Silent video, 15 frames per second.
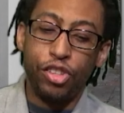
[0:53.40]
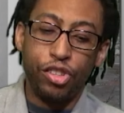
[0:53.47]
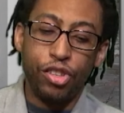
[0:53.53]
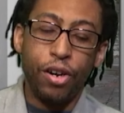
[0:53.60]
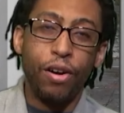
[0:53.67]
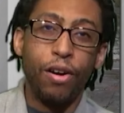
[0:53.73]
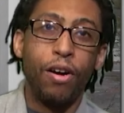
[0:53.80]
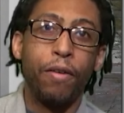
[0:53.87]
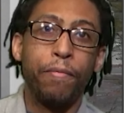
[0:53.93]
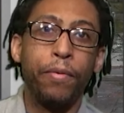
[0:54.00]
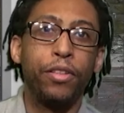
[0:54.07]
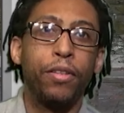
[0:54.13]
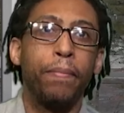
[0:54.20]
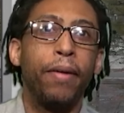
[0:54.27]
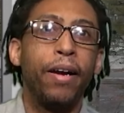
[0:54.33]
to start off
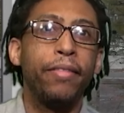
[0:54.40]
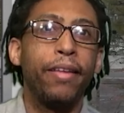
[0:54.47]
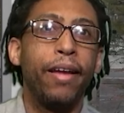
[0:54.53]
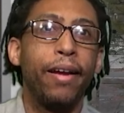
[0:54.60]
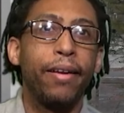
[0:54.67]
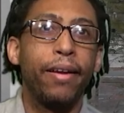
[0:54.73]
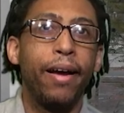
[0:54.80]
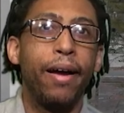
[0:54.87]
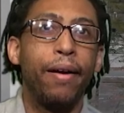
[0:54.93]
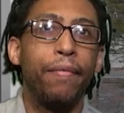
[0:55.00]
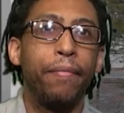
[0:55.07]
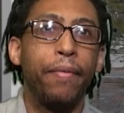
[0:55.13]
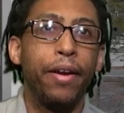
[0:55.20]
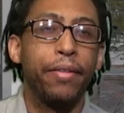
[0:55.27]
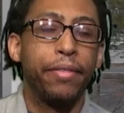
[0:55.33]
with the mic that I
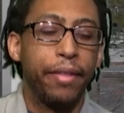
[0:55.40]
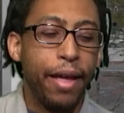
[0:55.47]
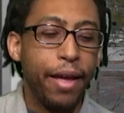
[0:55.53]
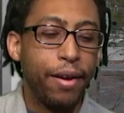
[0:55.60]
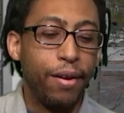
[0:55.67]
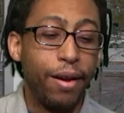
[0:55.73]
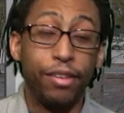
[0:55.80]
got right now.